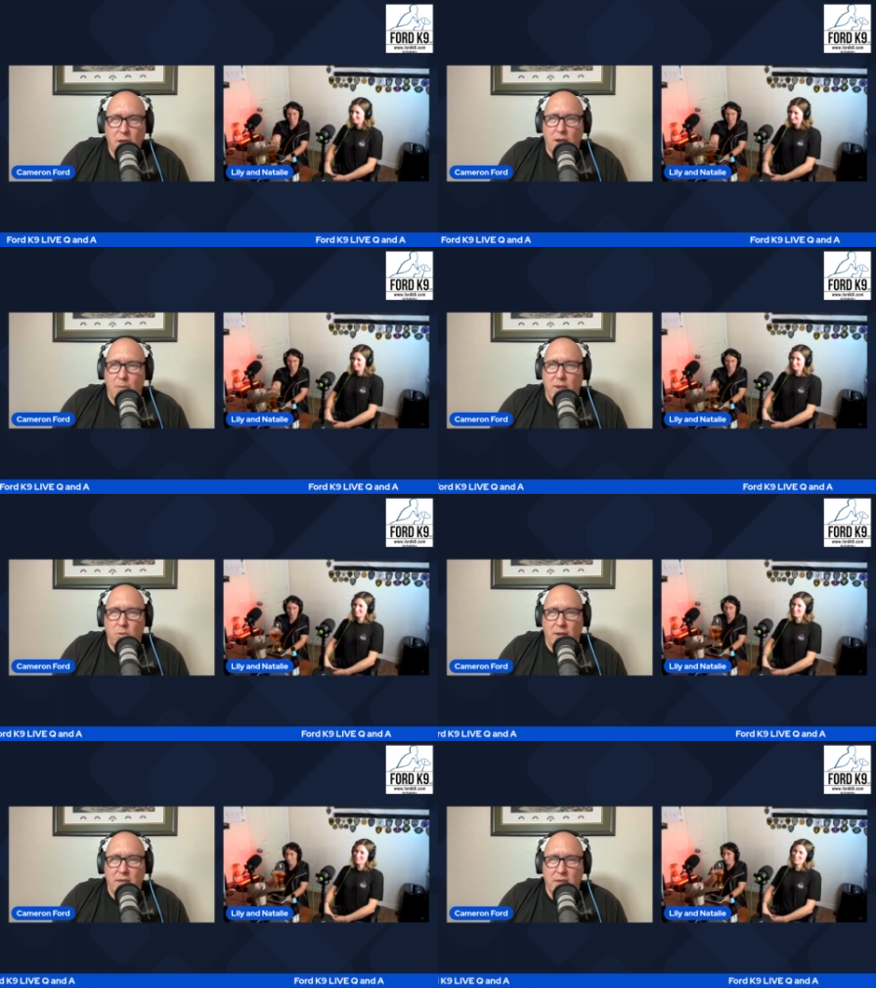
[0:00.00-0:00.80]
I may
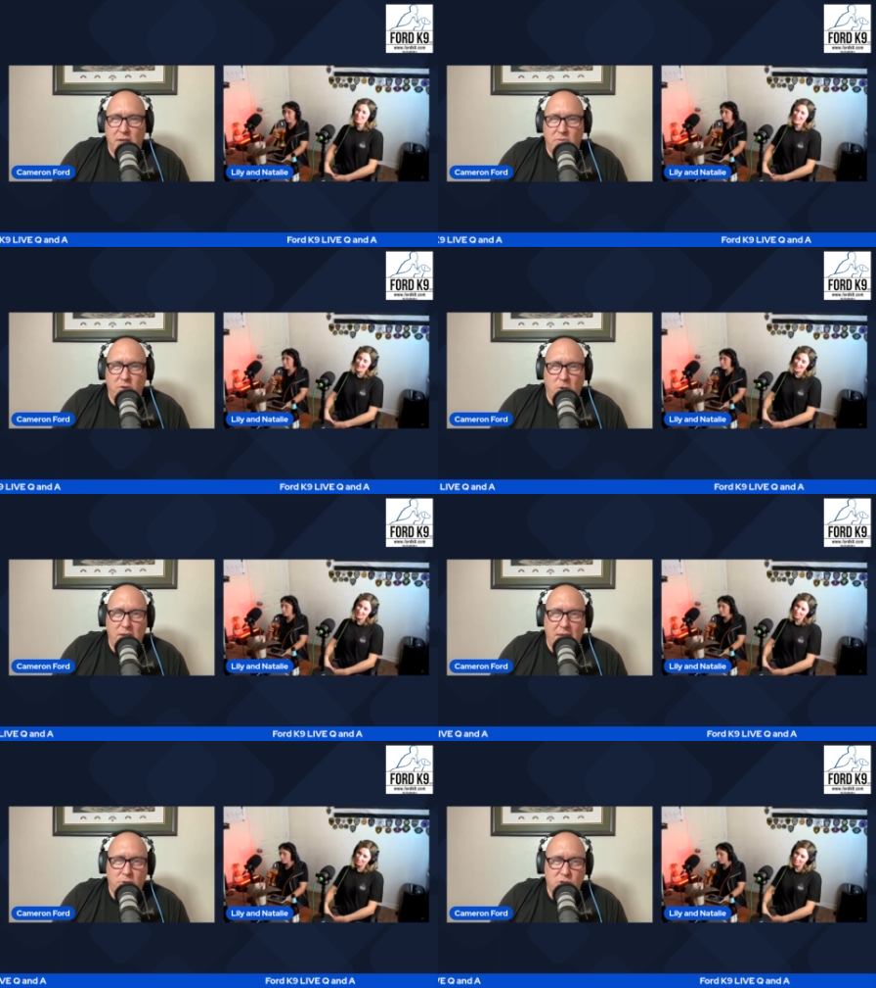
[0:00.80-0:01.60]
like a
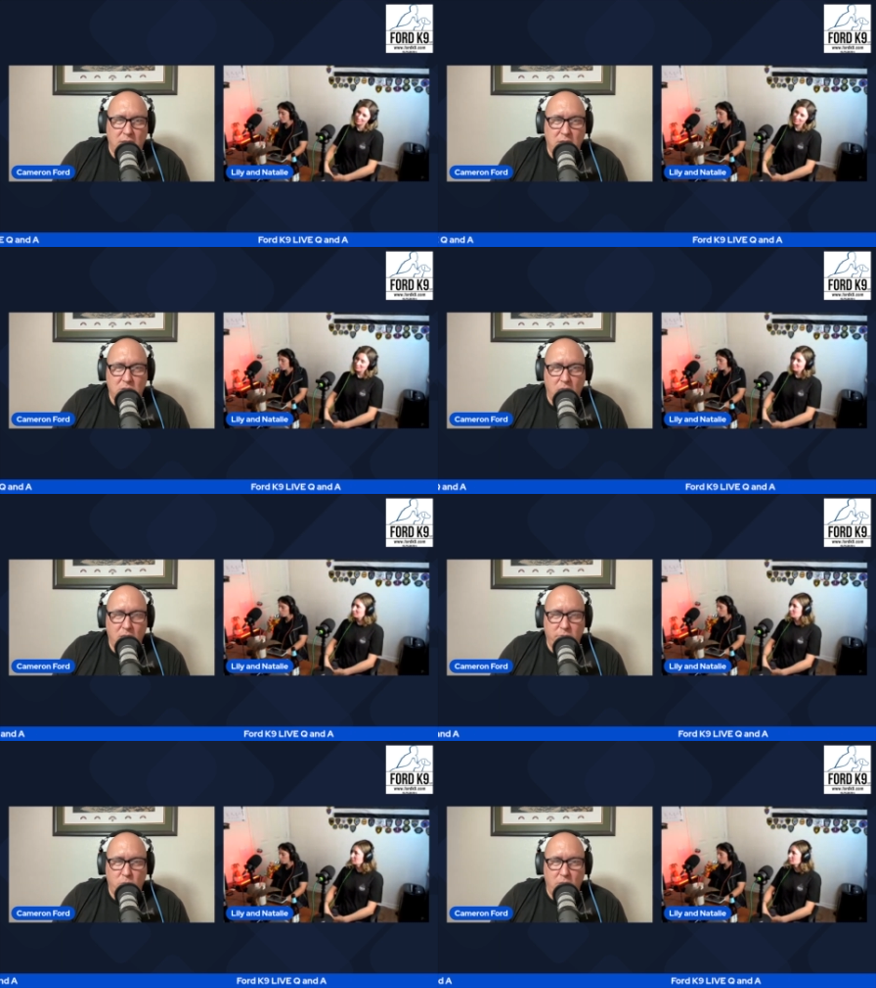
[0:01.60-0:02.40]
very energetic dog
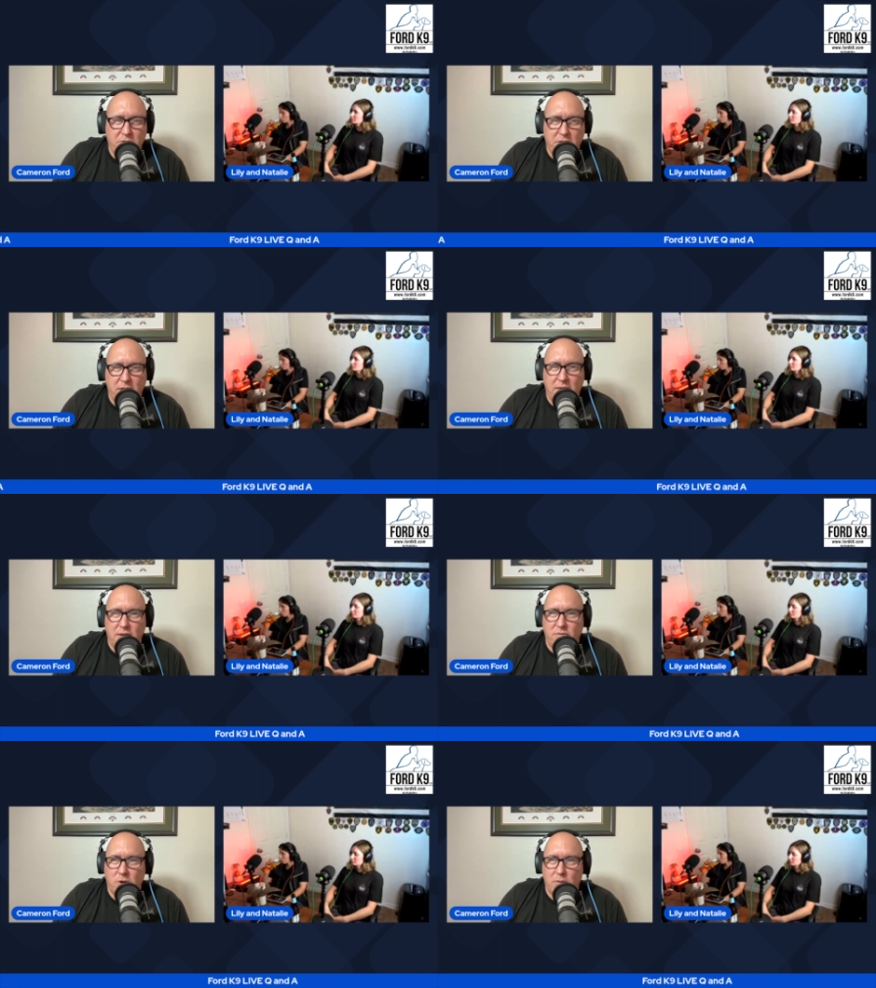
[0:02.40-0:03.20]
for one thing and a
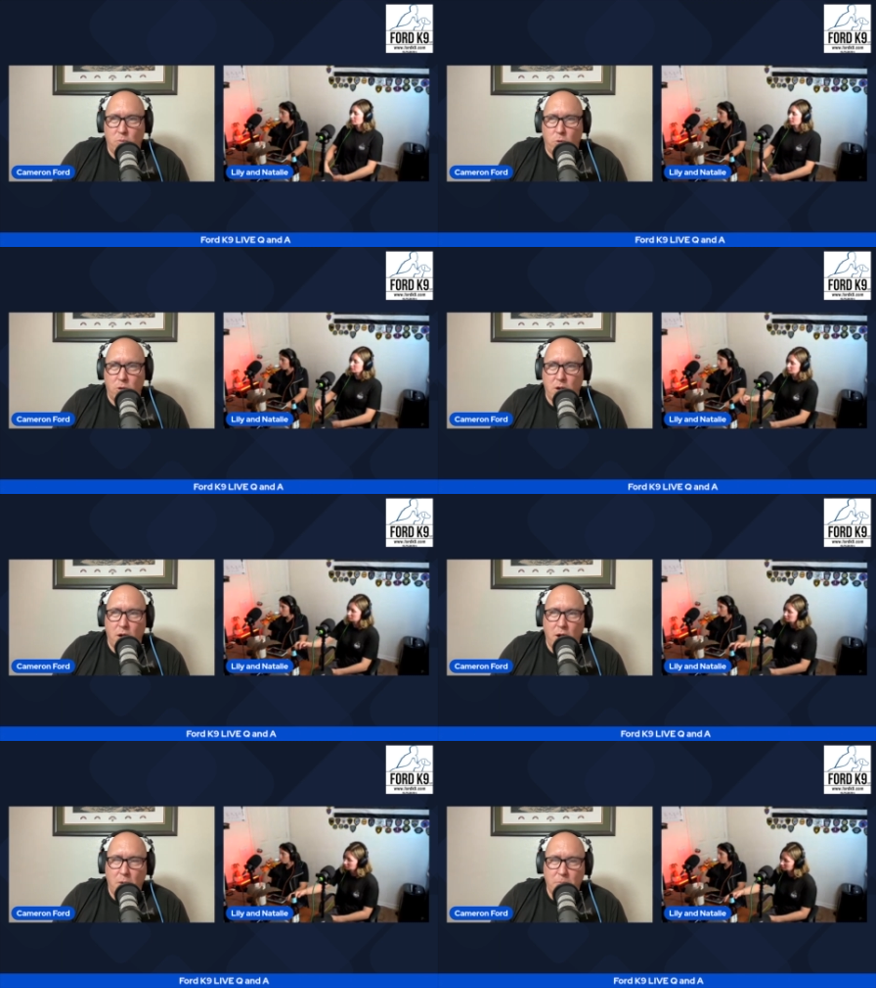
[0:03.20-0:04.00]
very more
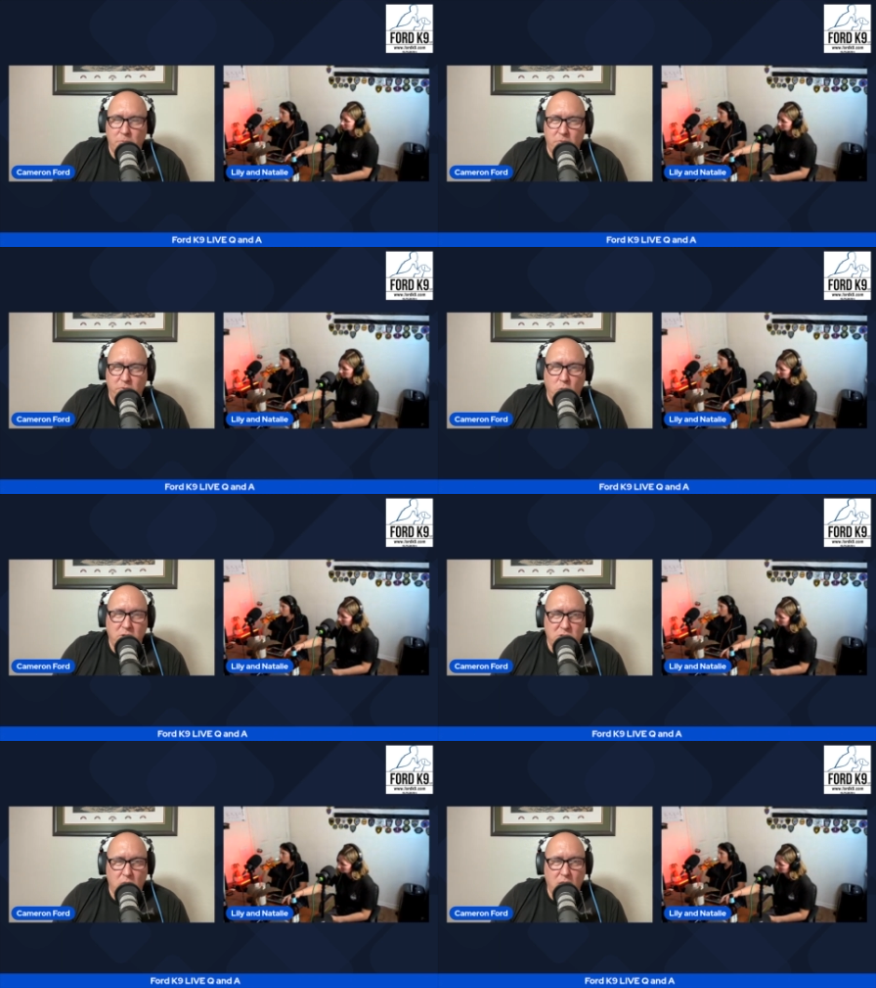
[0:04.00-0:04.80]
calm,
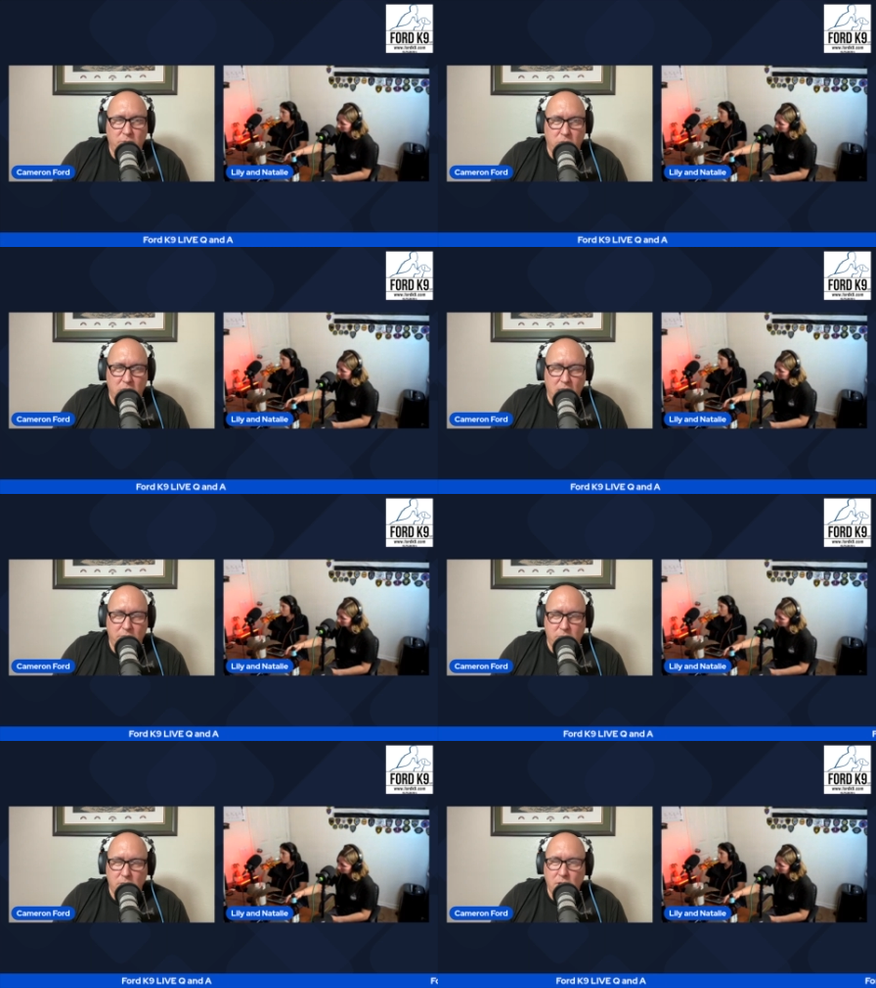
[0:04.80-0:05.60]
focused dog for
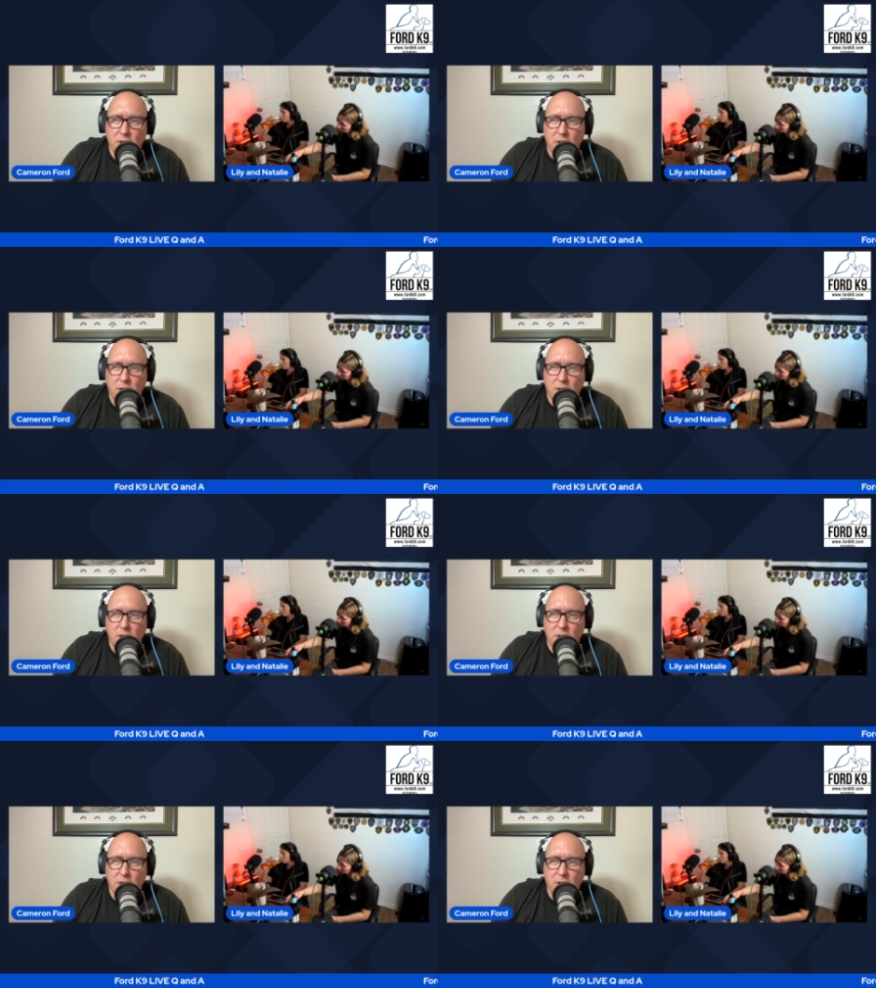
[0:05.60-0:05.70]
another.